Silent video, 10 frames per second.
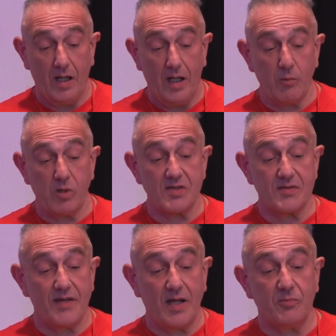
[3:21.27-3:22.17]
it was
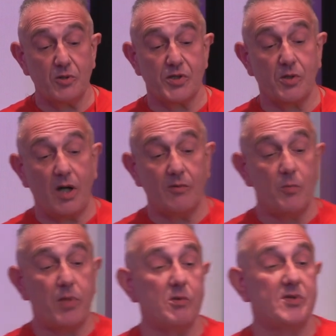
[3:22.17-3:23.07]
them to show how the
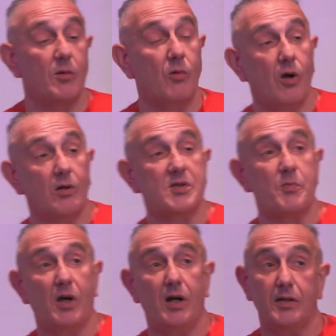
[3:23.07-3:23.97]
browser works,
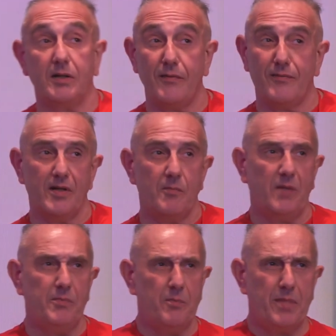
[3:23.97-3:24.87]
but I thought it might
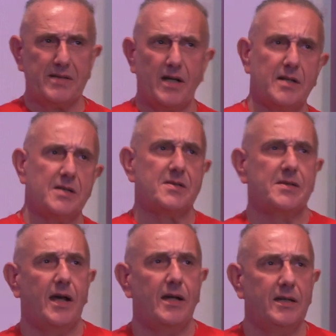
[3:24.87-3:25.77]
be better
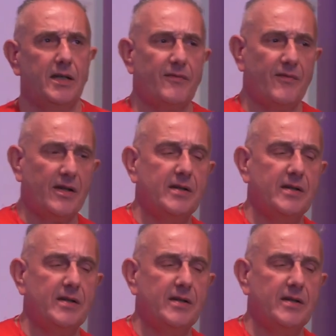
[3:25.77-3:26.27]
understanding if they